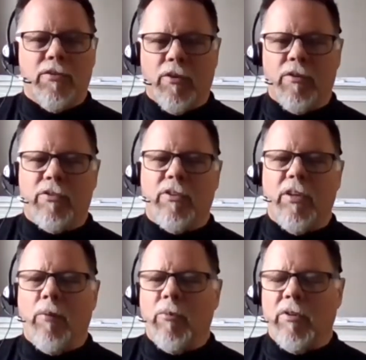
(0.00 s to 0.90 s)
So there's a
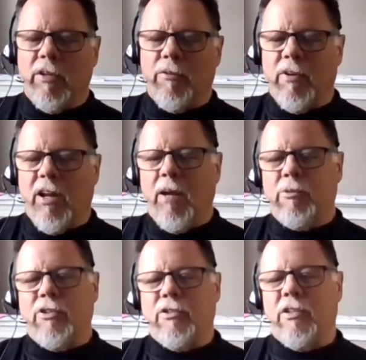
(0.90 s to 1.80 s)
number of different
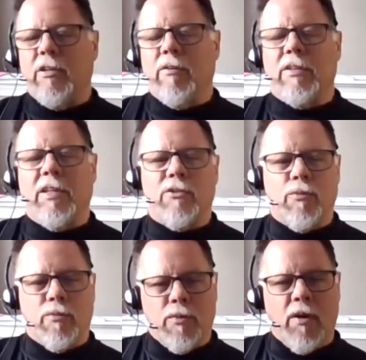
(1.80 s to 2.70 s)
options here, and
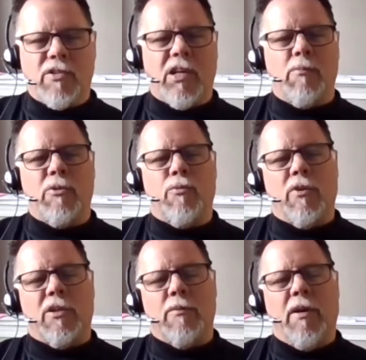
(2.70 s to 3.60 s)
that's what RCM is
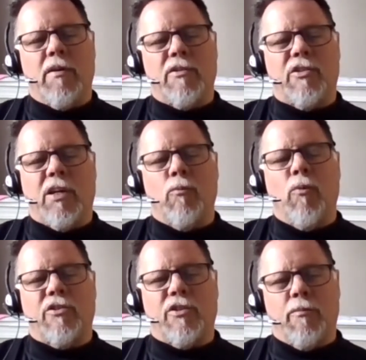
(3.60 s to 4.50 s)
really about, is saying
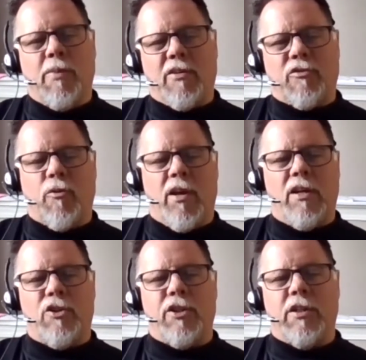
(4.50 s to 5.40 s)
what's the best
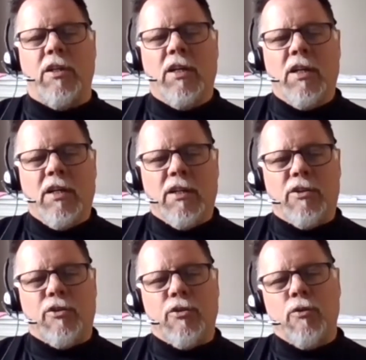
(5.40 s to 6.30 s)
strategy
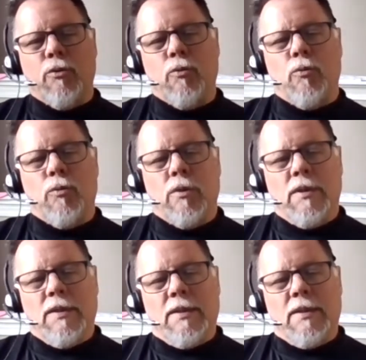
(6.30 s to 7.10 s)
to